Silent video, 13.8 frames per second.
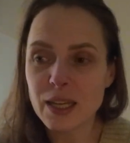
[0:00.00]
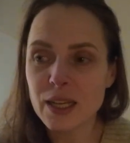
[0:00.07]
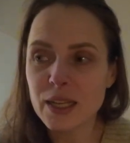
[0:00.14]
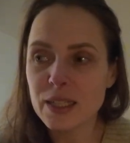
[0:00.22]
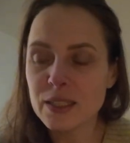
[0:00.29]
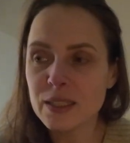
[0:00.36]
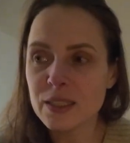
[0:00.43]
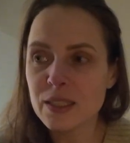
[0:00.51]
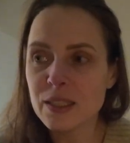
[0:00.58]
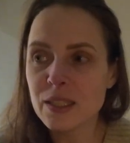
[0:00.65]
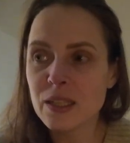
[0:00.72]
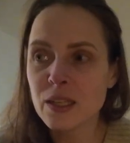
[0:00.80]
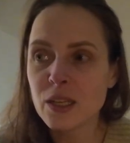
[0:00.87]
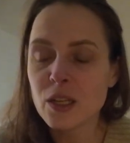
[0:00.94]
And
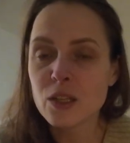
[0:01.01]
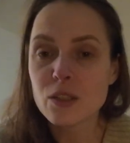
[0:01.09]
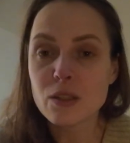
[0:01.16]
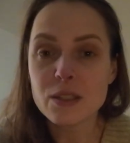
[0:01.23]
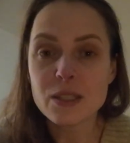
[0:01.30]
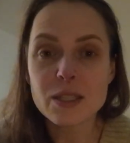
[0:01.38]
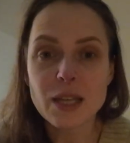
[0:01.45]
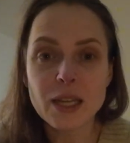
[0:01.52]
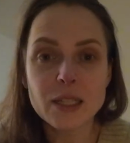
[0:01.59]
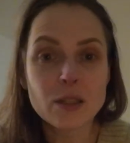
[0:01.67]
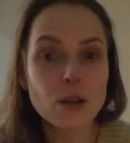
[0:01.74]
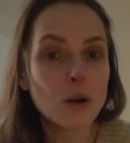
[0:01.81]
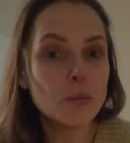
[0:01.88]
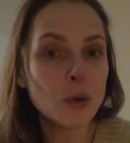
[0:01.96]
so I
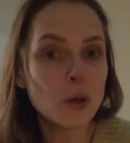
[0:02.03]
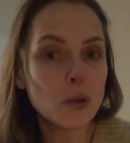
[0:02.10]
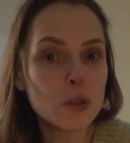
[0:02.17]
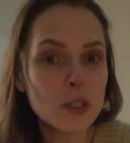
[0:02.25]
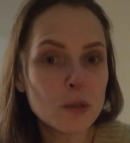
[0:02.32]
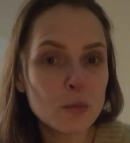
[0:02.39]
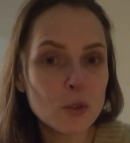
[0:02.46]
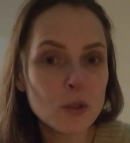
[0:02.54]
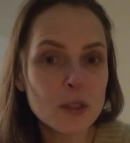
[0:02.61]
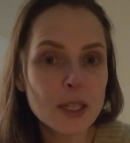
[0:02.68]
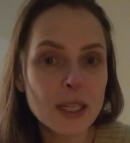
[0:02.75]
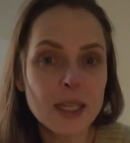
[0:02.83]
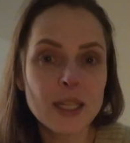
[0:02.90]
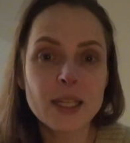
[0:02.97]
started composing
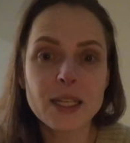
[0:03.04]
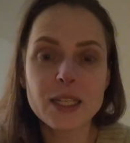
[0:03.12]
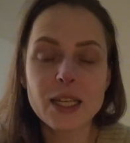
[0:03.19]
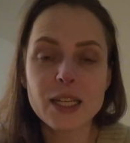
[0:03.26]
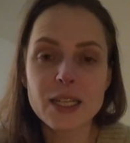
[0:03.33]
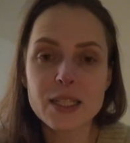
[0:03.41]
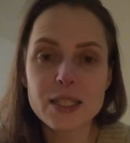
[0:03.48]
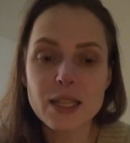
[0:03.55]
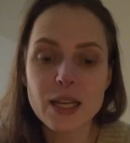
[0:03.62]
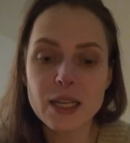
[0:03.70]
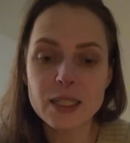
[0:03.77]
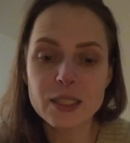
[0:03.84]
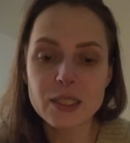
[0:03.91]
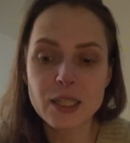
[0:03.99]
music, and then I
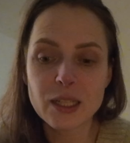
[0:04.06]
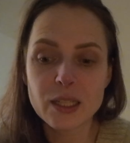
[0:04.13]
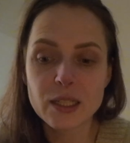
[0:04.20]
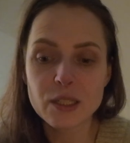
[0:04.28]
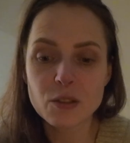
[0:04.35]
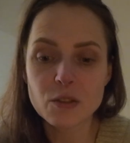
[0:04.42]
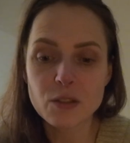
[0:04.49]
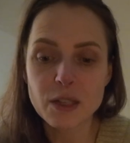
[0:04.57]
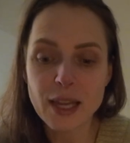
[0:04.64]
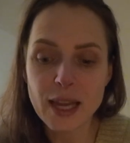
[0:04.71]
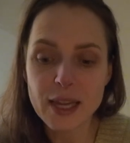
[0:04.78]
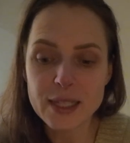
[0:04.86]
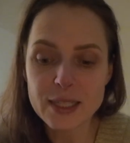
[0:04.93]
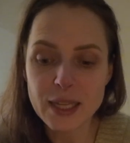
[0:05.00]
started
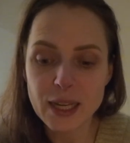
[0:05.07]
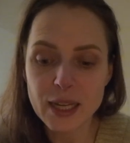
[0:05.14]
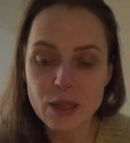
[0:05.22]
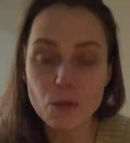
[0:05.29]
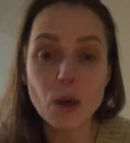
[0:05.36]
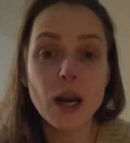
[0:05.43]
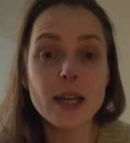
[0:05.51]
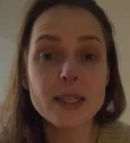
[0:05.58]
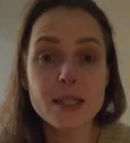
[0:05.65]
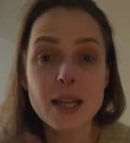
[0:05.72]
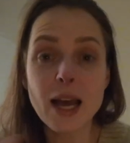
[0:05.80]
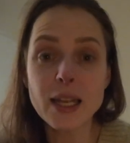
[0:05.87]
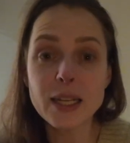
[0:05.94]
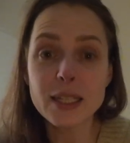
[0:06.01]
creating, I
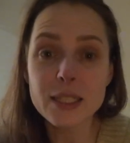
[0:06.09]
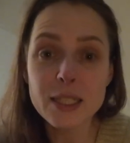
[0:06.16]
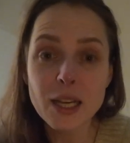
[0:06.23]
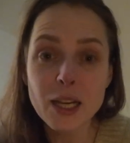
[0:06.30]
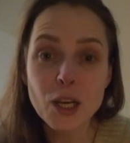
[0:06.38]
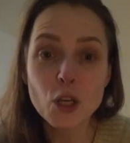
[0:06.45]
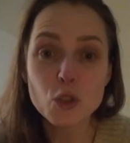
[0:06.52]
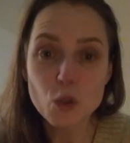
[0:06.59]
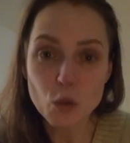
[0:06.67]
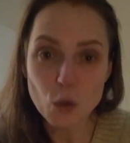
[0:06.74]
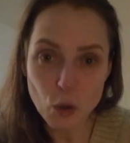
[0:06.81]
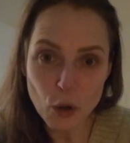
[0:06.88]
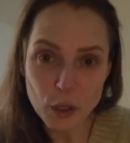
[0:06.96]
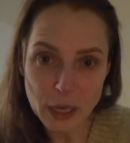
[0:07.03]
started to
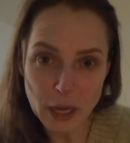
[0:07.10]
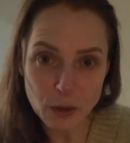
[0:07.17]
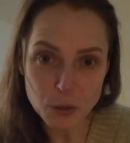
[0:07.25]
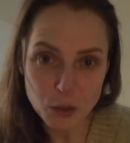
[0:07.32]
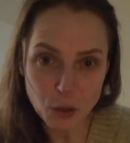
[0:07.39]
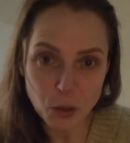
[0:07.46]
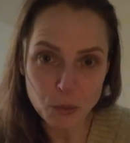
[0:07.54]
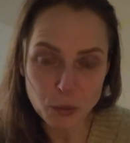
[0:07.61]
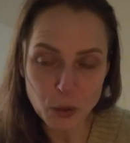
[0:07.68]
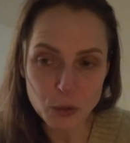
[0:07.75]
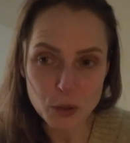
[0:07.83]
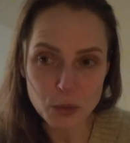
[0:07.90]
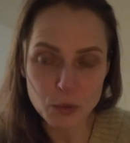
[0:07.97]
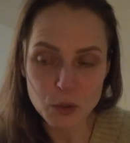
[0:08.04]
learn how to
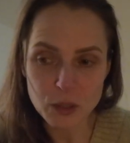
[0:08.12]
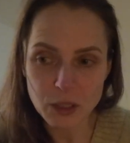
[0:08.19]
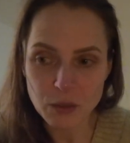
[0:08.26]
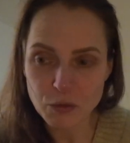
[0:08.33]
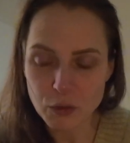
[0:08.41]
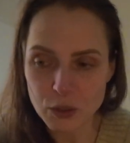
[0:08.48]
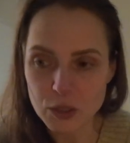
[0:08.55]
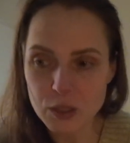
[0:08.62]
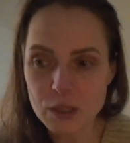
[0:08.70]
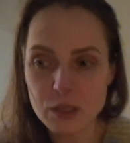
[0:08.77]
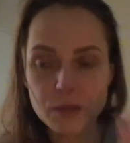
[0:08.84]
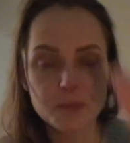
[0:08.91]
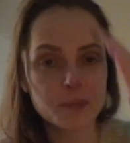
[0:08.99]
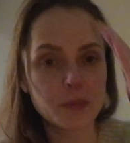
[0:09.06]
compose music
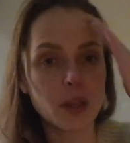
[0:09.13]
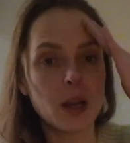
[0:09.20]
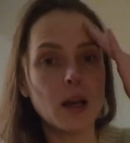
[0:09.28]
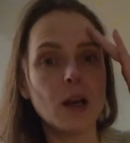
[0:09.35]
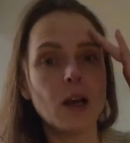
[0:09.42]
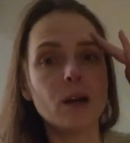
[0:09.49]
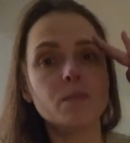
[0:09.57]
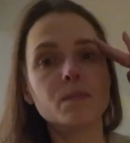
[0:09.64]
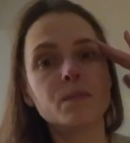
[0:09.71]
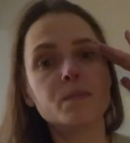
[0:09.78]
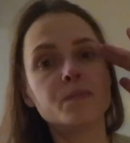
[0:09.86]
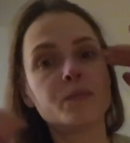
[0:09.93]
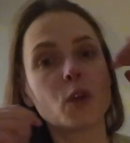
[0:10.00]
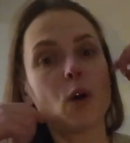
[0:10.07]
first,
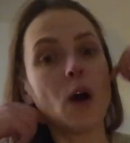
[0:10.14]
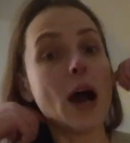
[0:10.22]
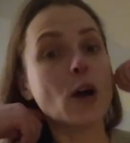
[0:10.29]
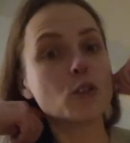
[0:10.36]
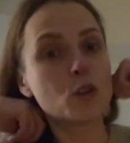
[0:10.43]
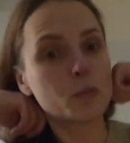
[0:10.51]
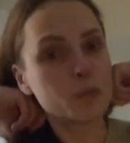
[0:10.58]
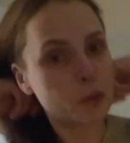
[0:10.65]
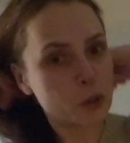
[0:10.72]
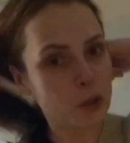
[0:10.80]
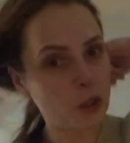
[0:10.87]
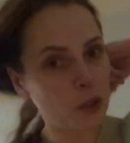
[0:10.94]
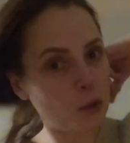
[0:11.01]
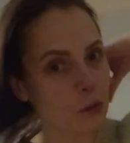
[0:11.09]
or how to
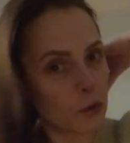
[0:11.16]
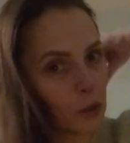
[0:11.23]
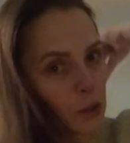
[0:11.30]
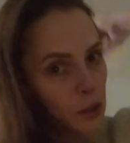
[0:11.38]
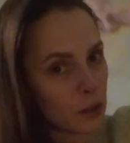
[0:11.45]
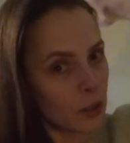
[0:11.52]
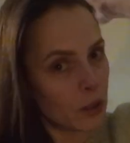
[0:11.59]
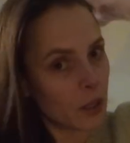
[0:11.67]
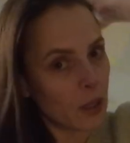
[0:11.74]
produce